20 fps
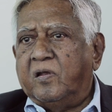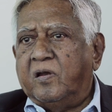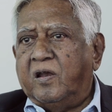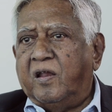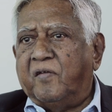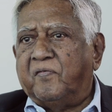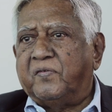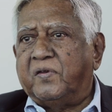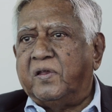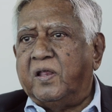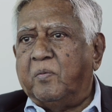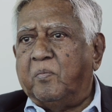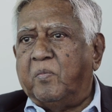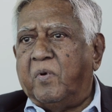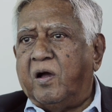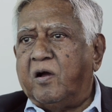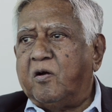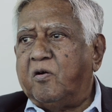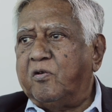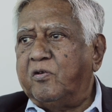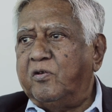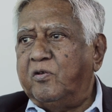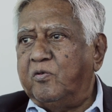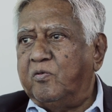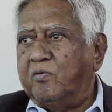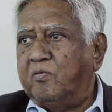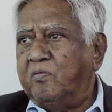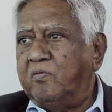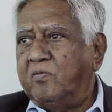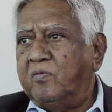left their mark on
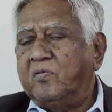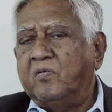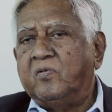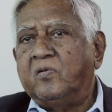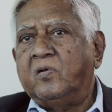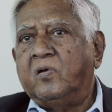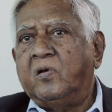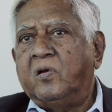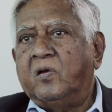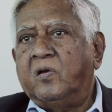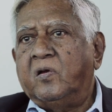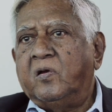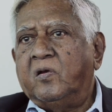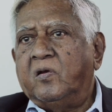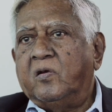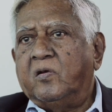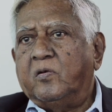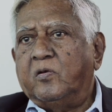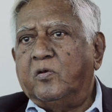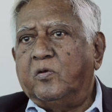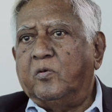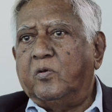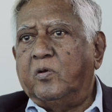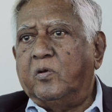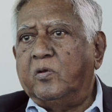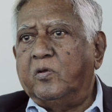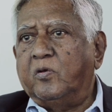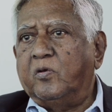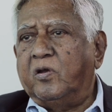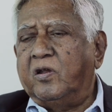you.
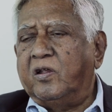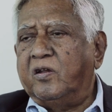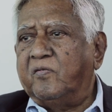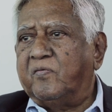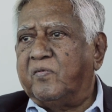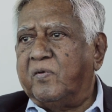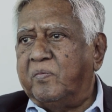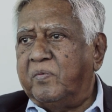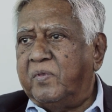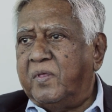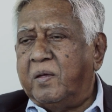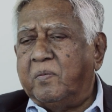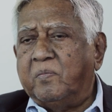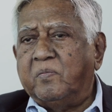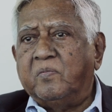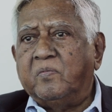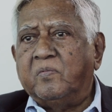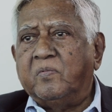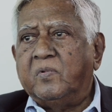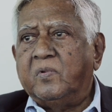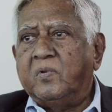You, you learn from them.